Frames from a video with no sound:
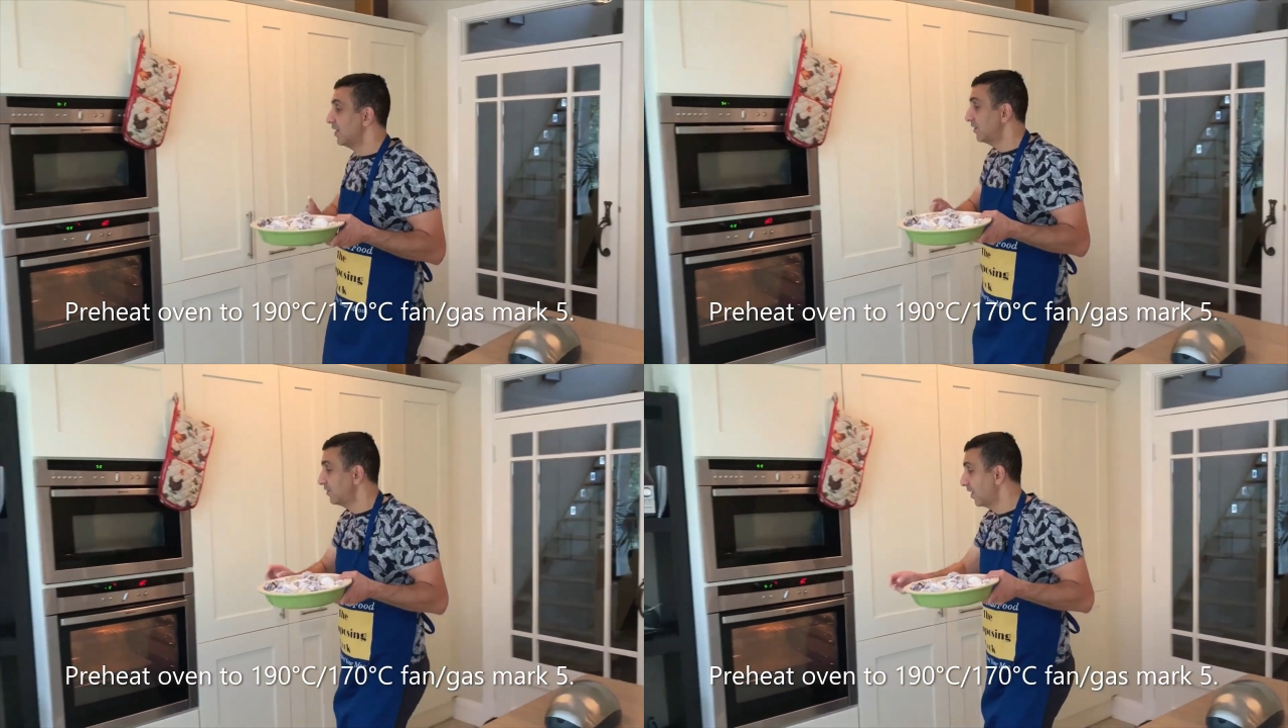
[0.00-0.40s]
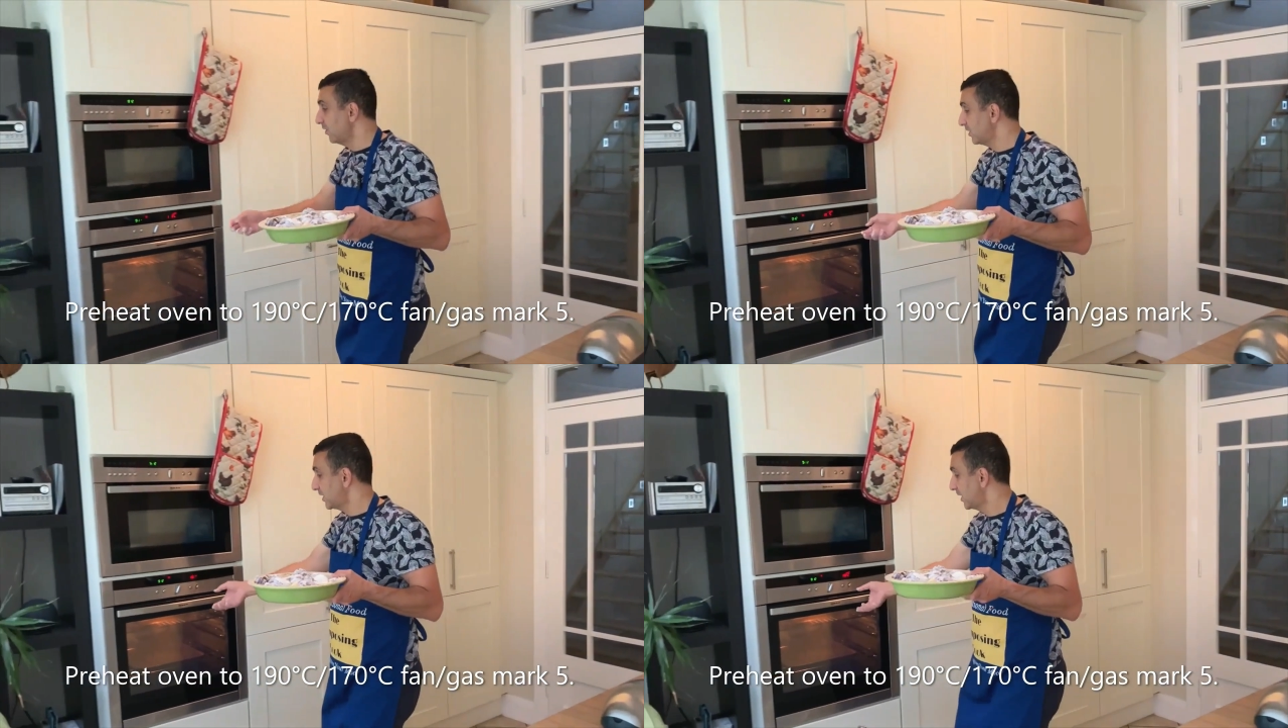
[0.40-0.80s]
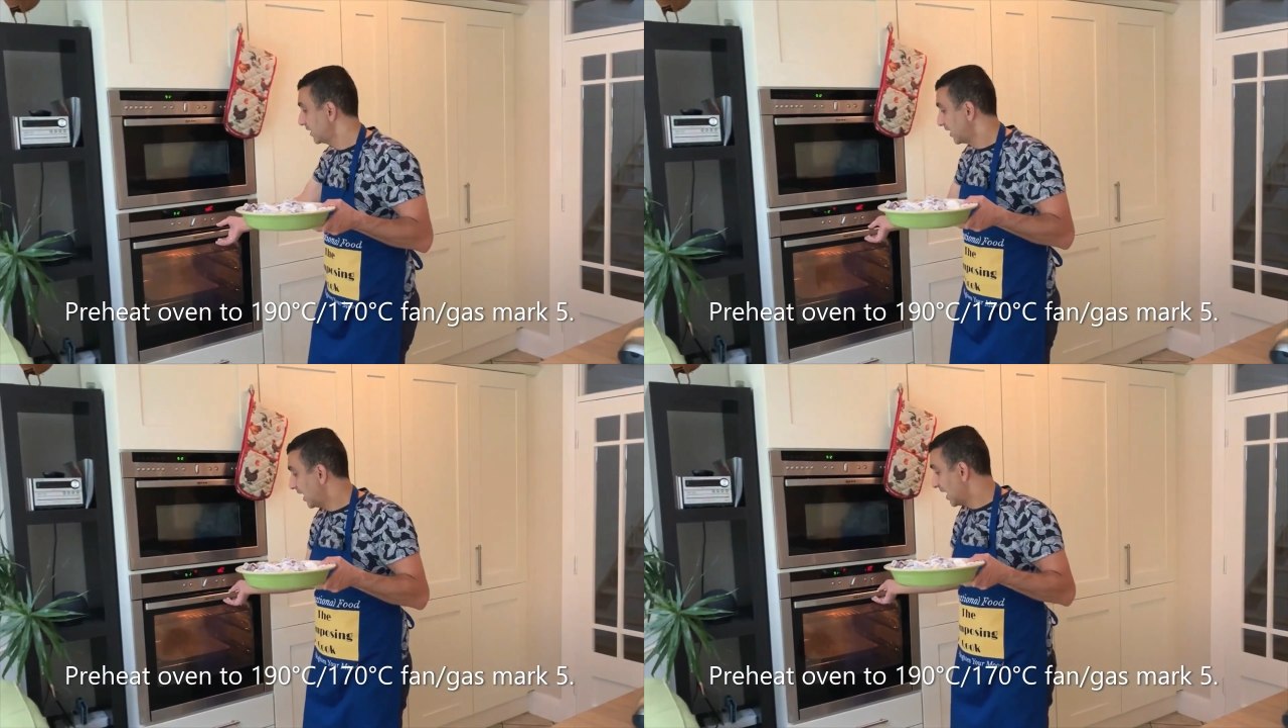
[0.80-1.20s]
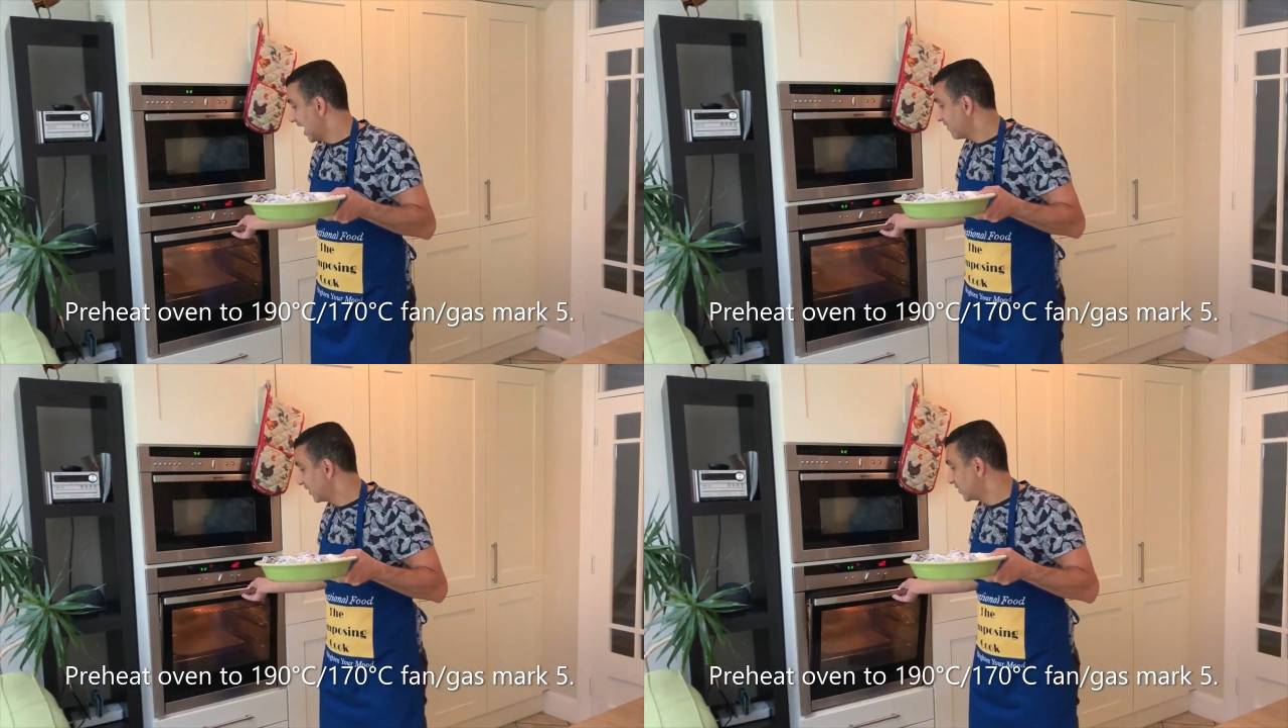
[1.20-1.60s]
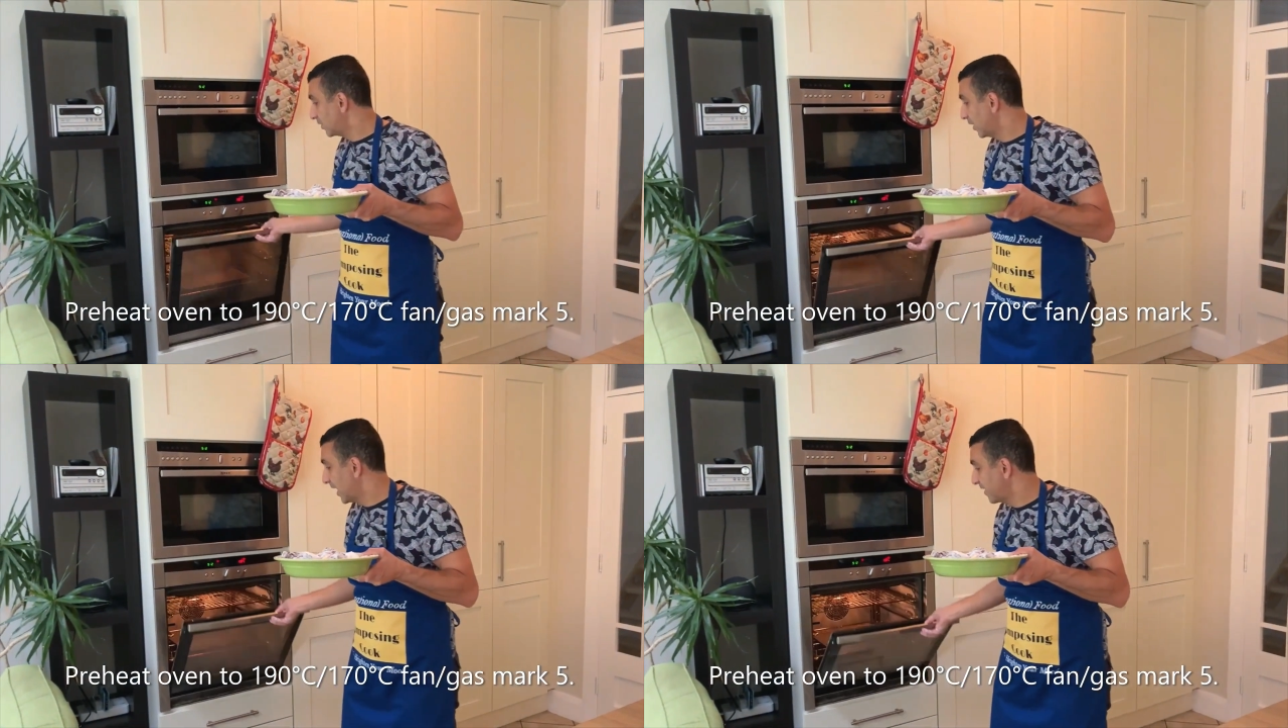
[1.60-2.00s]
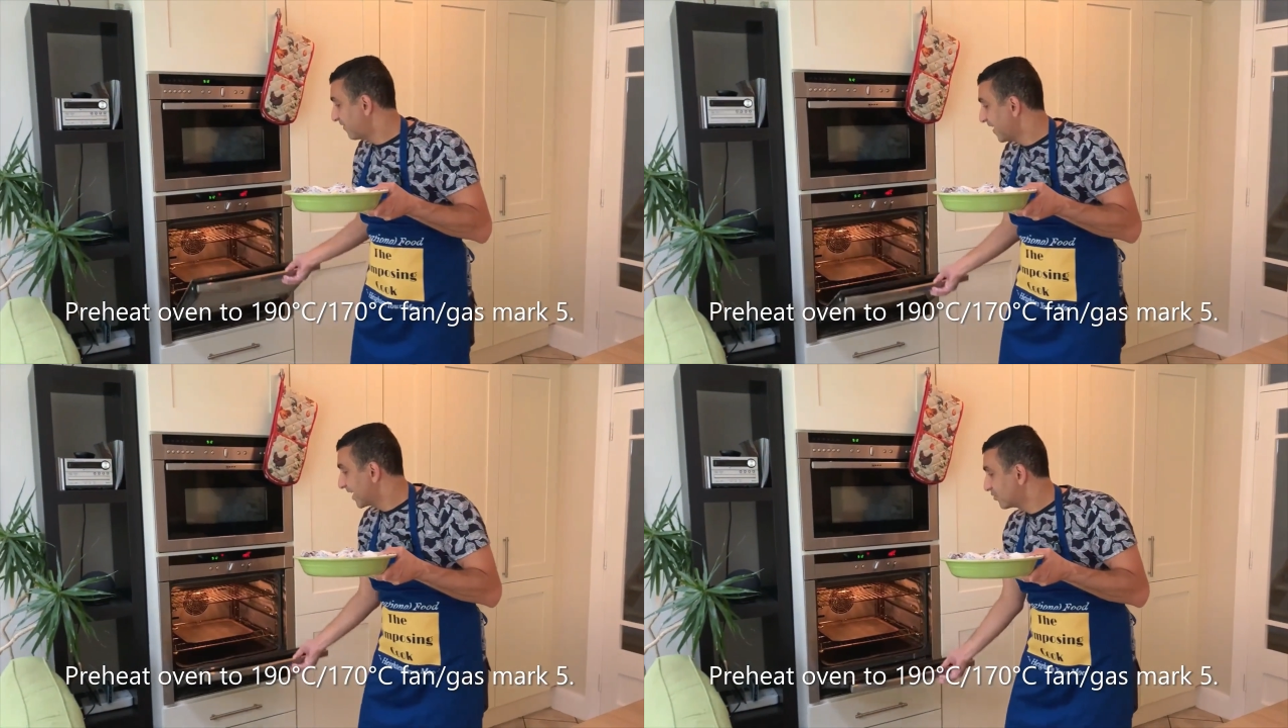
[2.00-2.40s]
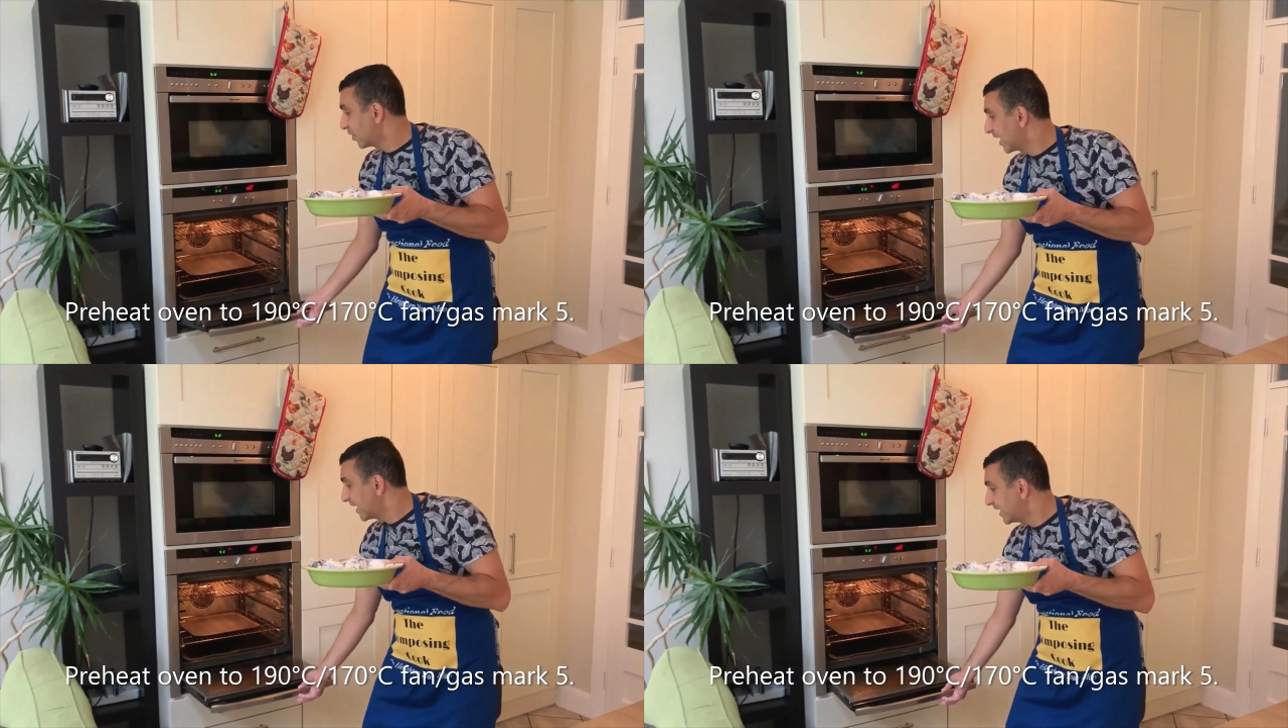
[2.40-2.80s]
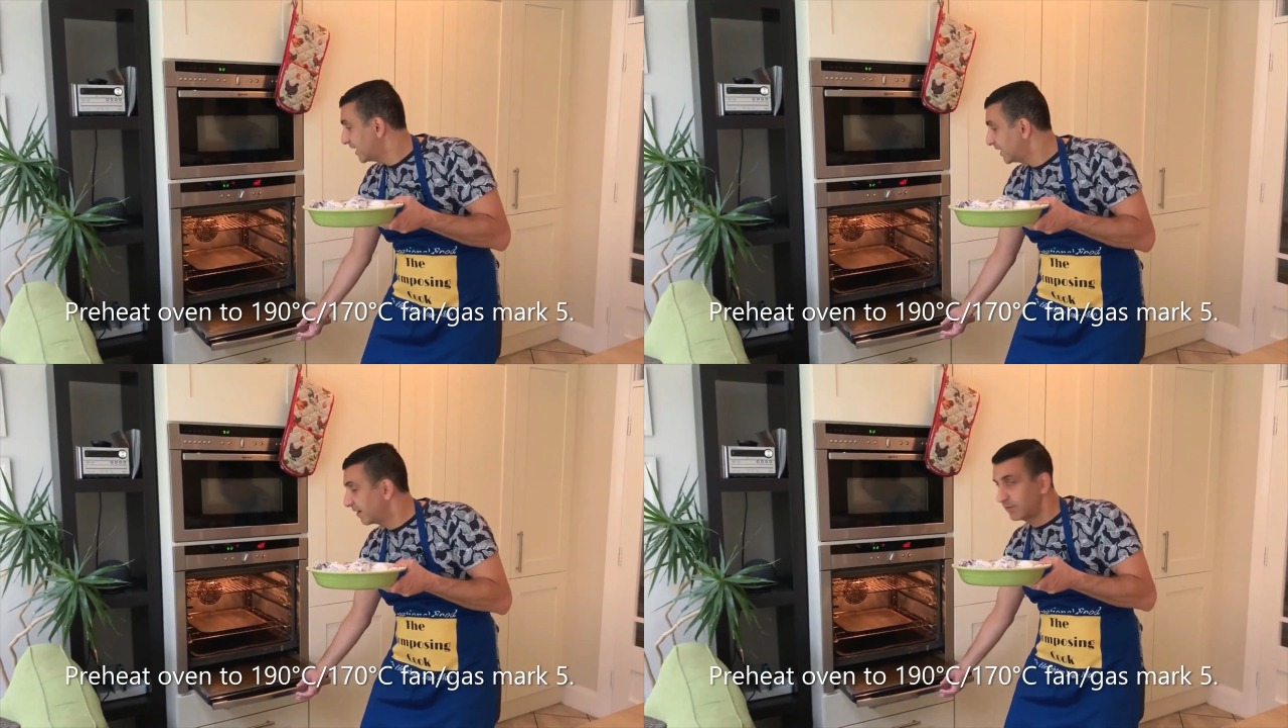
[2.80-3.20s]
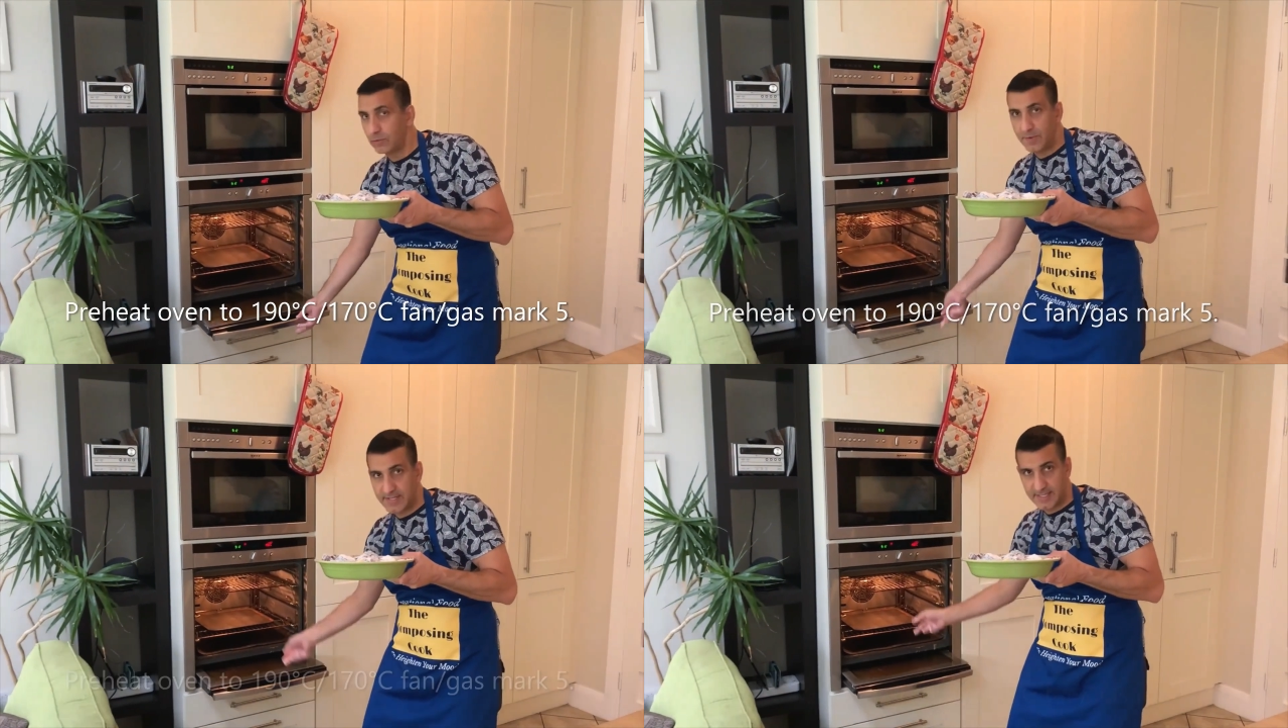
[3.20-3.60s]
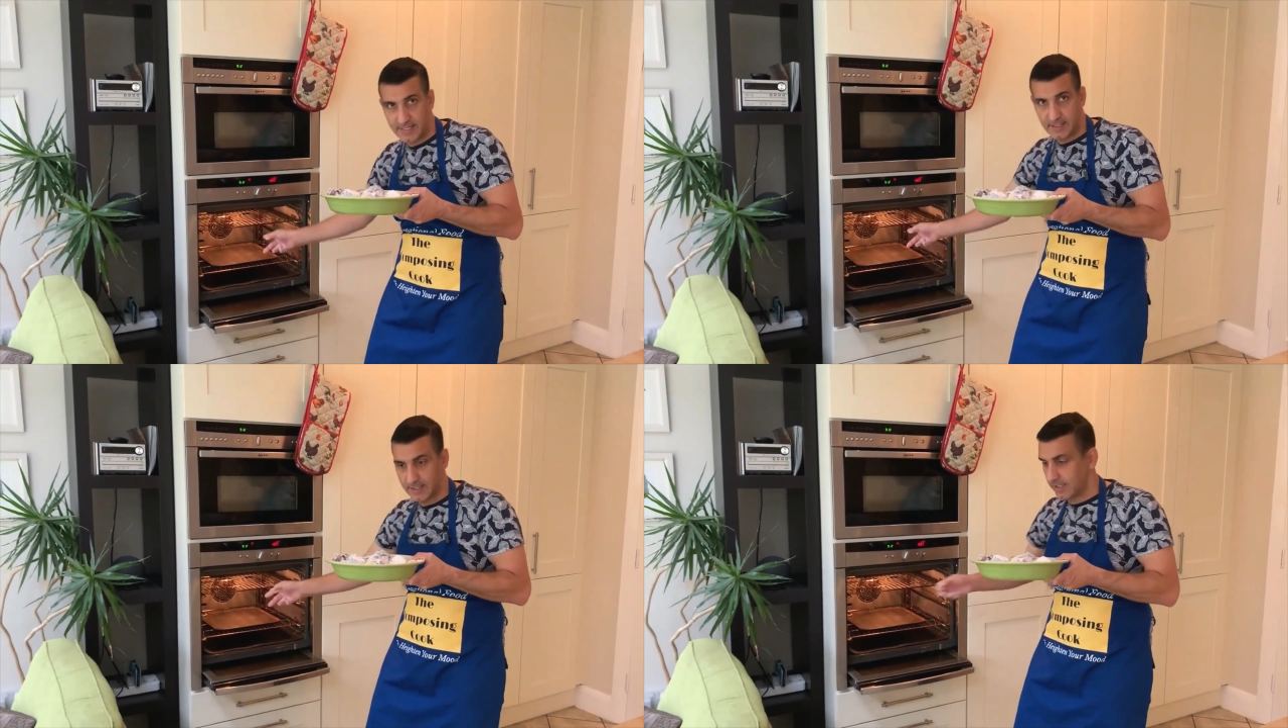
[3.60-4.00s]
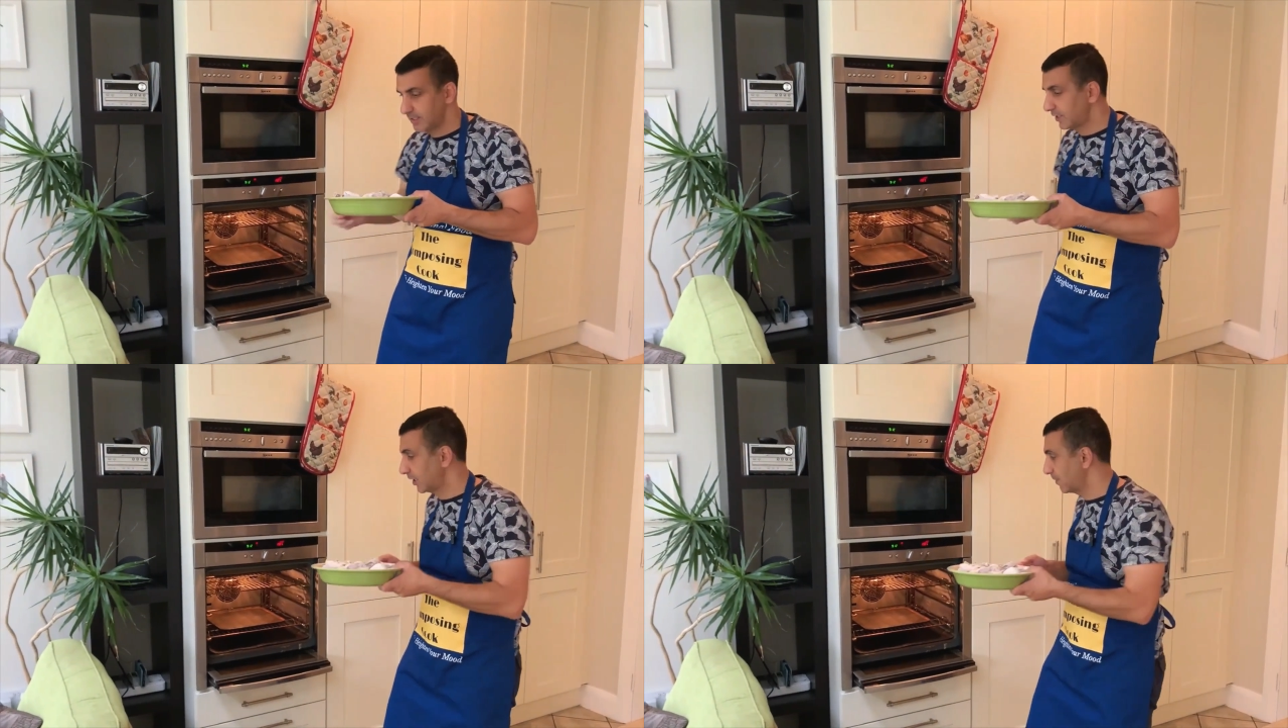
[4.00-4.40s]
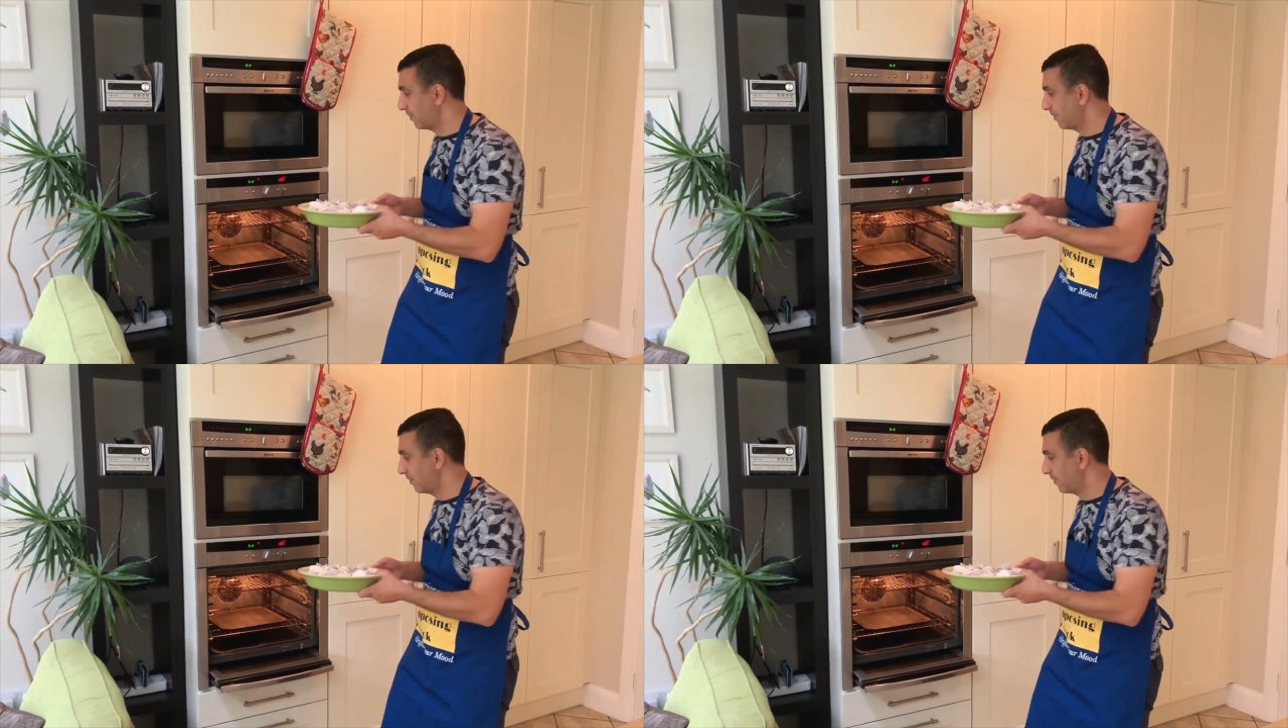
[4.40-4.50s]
Note, I have actually got a flat tray in the oven already. So I'm going to